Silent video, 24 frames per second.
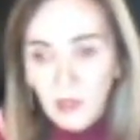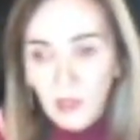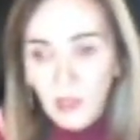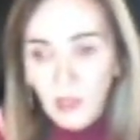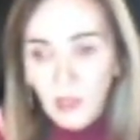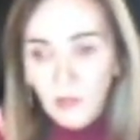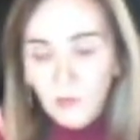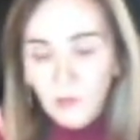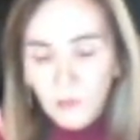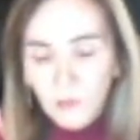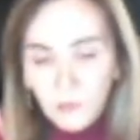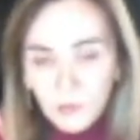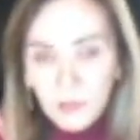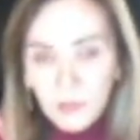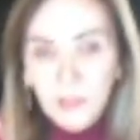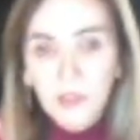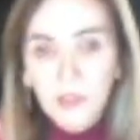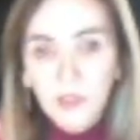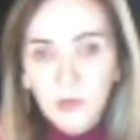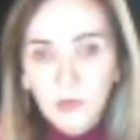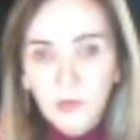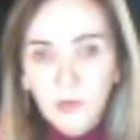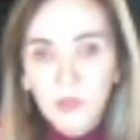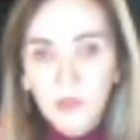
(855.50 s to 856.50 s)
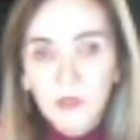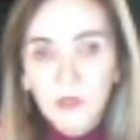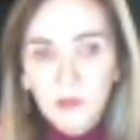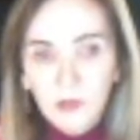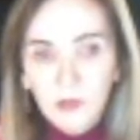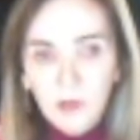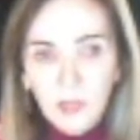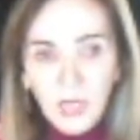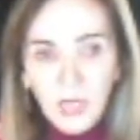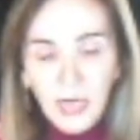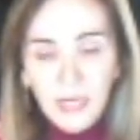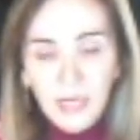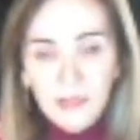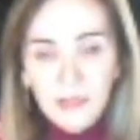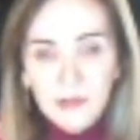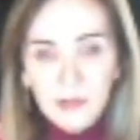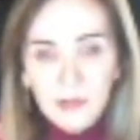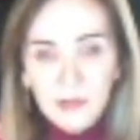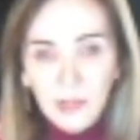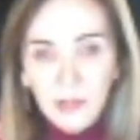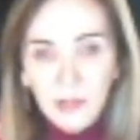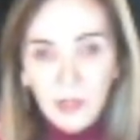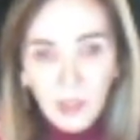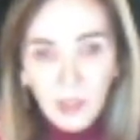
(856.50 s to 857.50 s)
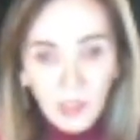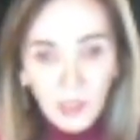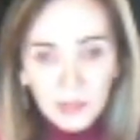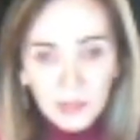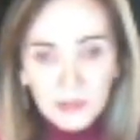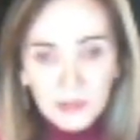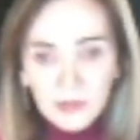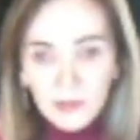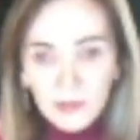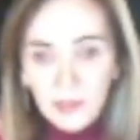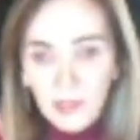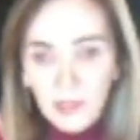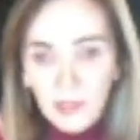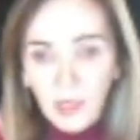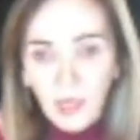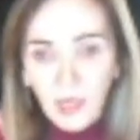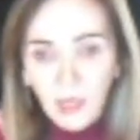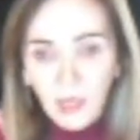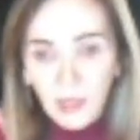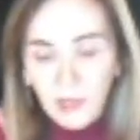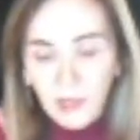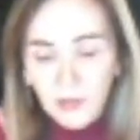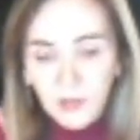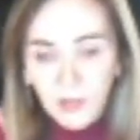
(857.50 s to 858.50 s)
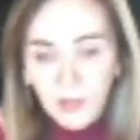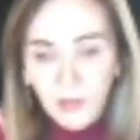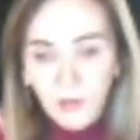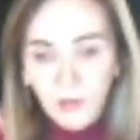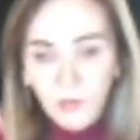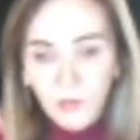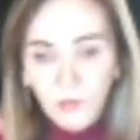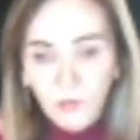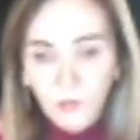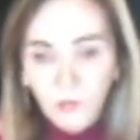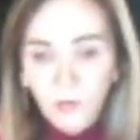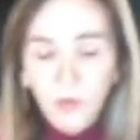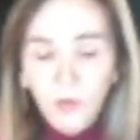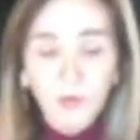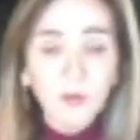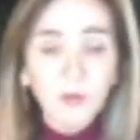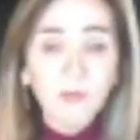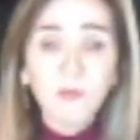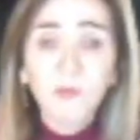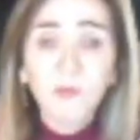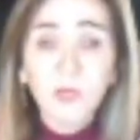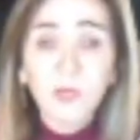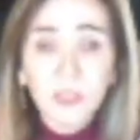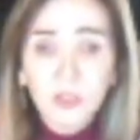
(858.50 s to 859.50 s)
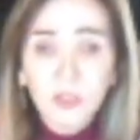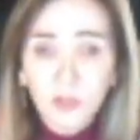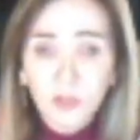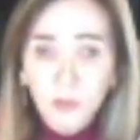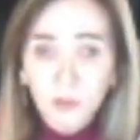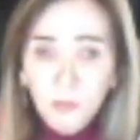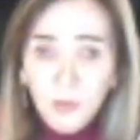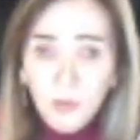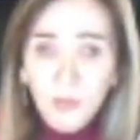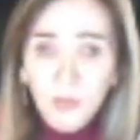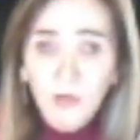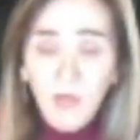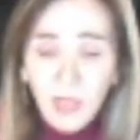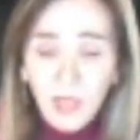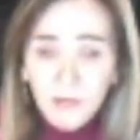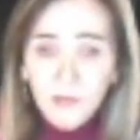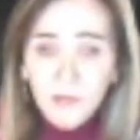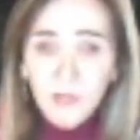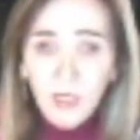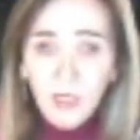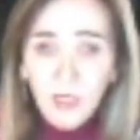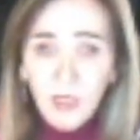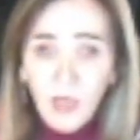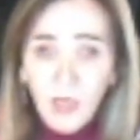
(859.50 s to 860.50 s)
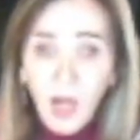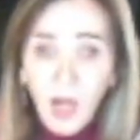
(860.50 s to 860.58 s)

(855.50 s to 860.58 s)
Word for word: a really critical class. And honestly, you know, we do put a lot of time.